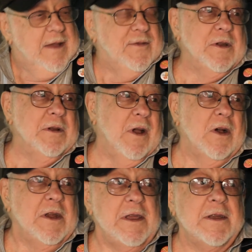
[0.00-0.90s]
If your
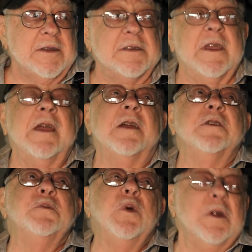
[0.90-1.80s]
audience
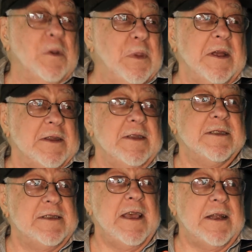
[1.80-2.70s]
cares more about the
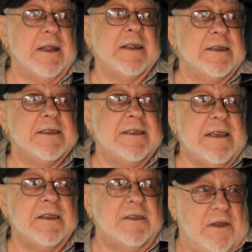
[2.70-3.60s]
set and the
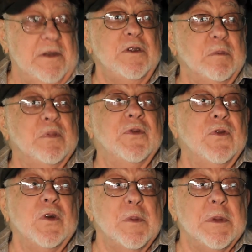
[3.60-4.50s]
seats than your
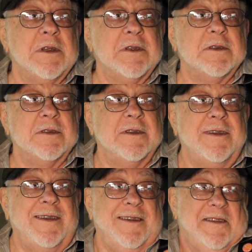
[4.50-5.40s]
performance,
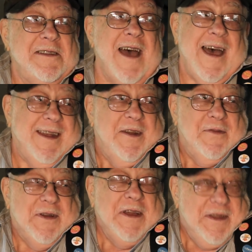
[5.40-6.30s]
you're not a
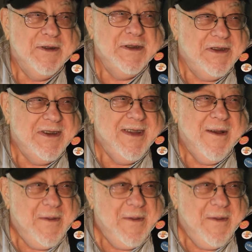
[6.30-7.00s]
very good show.